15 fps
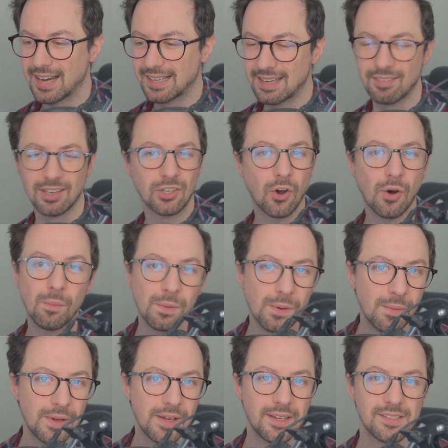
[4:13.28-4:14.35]
giving
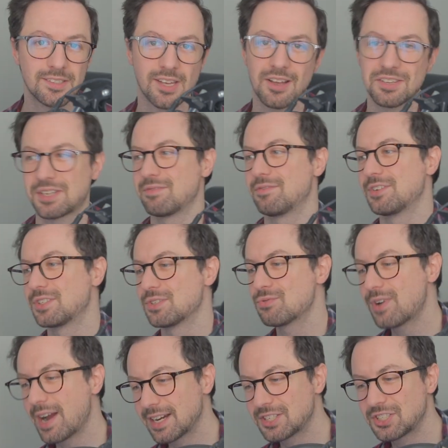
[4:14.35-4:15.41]
compliments, asking for
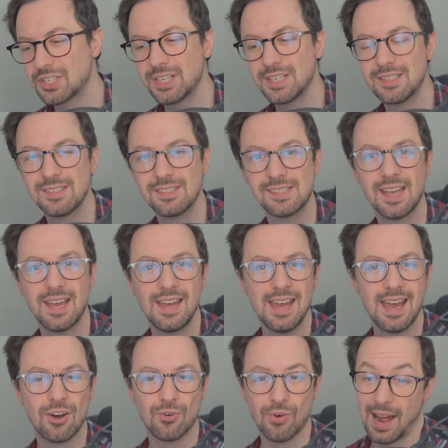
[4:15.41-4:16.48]
directions,
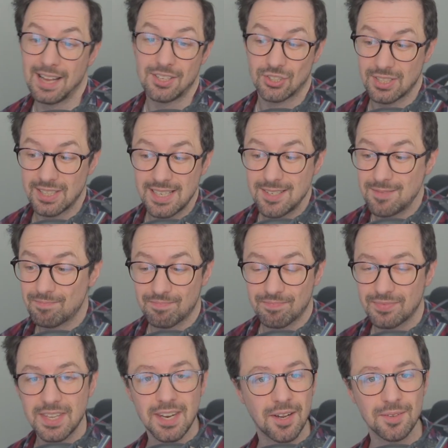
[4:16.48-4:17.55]
or actually,
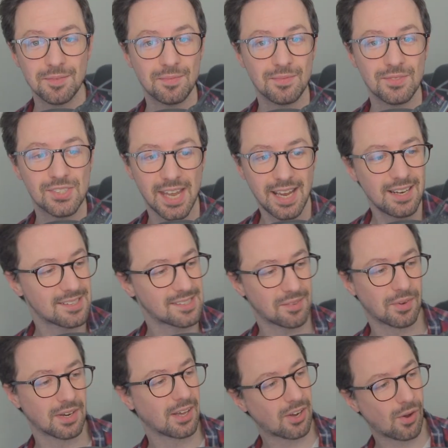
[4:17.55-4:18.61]
you know, saying to
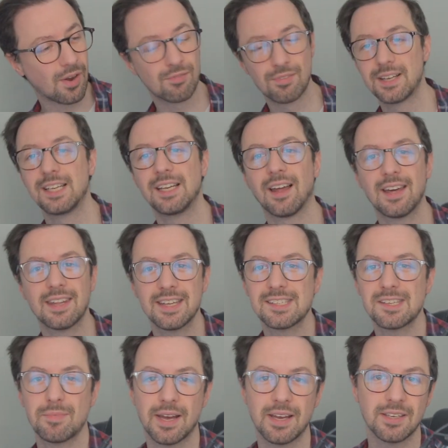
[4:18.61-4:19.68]
someone like, oh, I really like
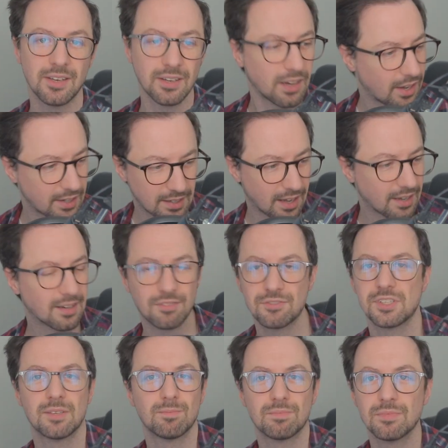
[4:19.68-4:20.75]
this about you, I'd love
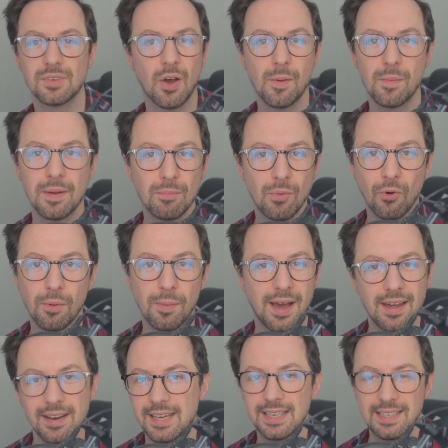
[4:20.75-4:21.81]
to know a bit more
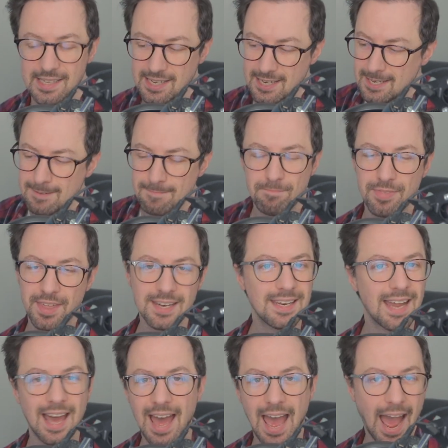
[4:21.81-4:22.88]
about it,
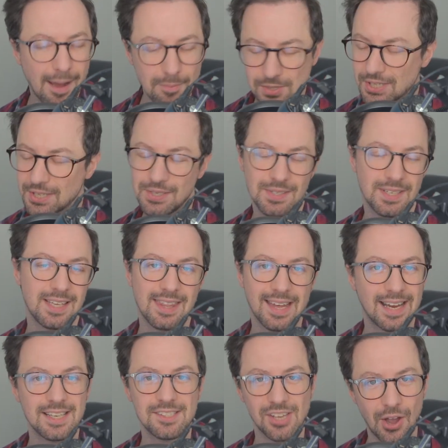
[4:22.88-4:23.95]
then absolutely
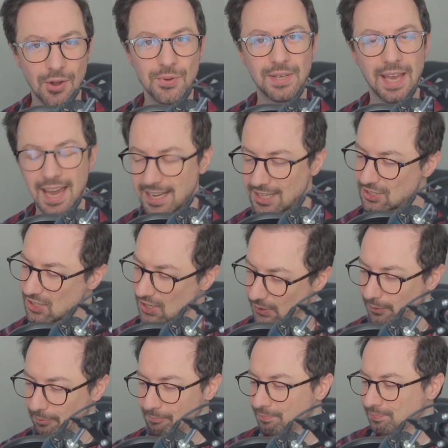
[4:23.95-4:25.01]
that is okay
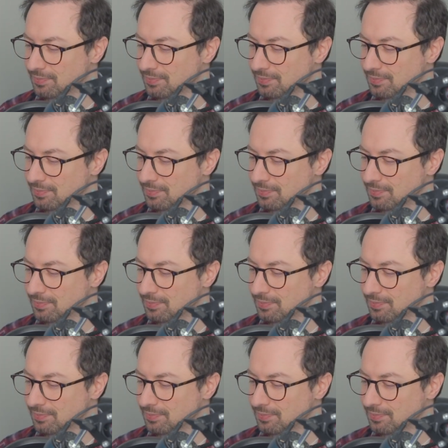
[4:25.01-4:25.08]
too.